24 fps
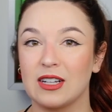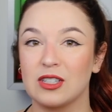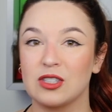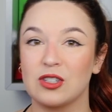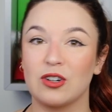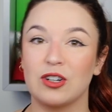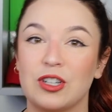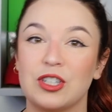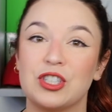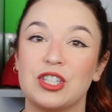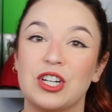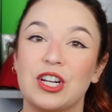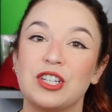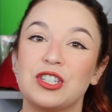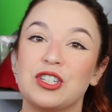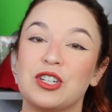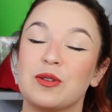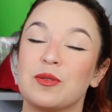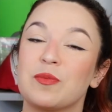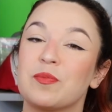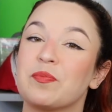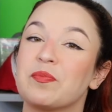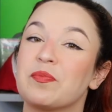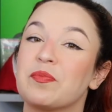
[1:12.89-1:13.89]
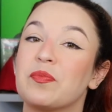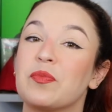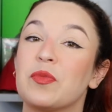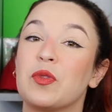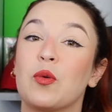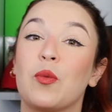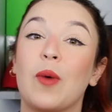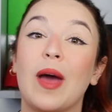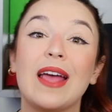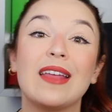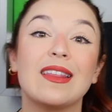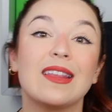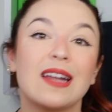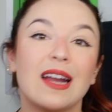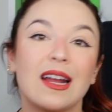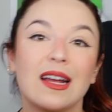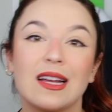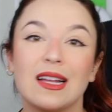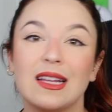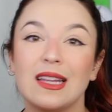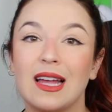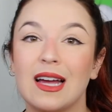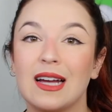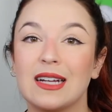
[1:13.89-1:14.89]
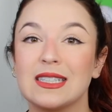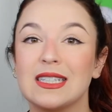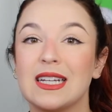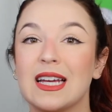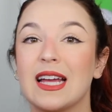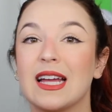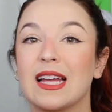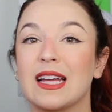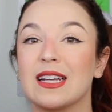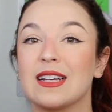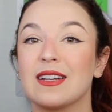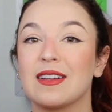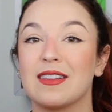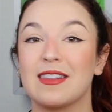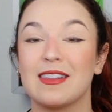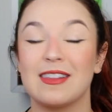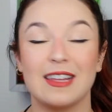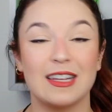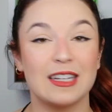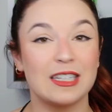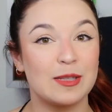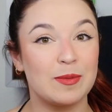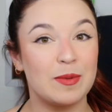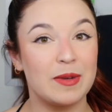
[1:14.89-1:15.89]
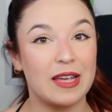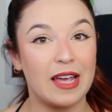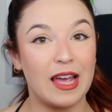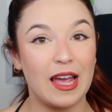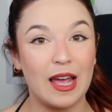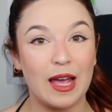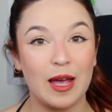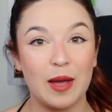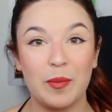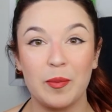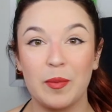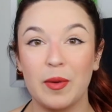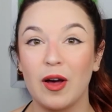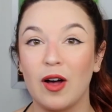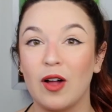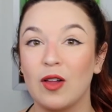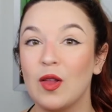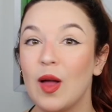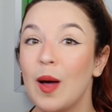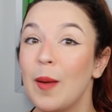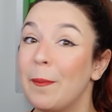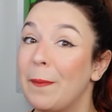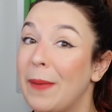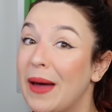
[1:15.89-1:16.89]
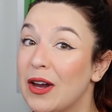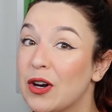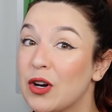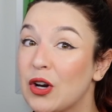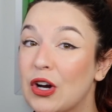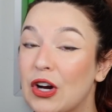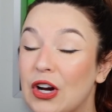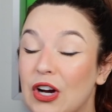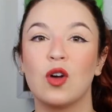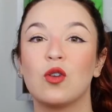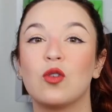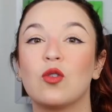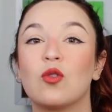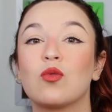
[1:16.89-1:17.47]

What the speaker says: I started changing the way that I collect and things became a lot better.